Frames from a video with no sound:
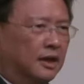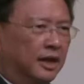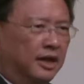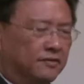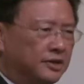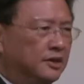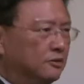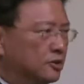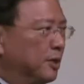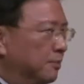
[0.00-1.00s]
And I've seen
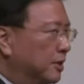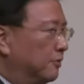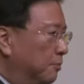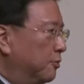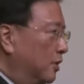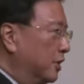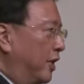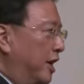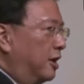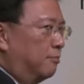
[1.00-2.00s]
newspaper report, you
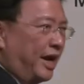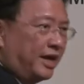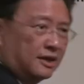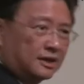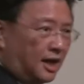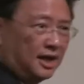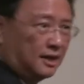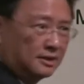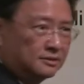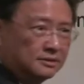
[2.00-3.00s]
end up buying a
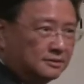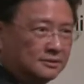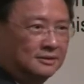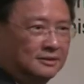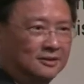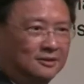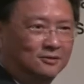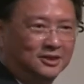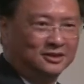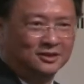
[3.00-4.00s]
car, you know,
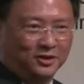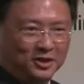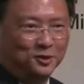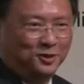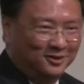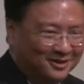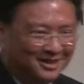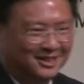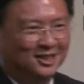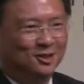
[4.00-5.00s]
which is not you,
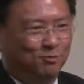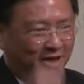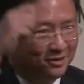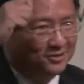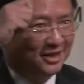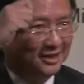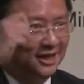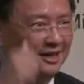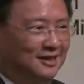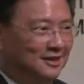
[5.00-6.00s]
but using
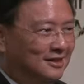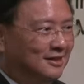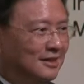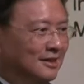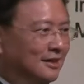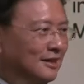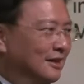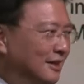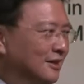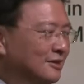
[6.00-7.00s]
that.
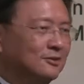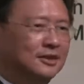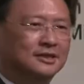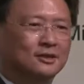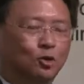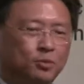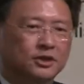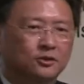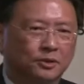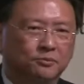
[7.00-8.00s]
So it's
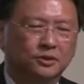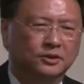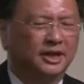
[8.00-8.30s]
open to abuse.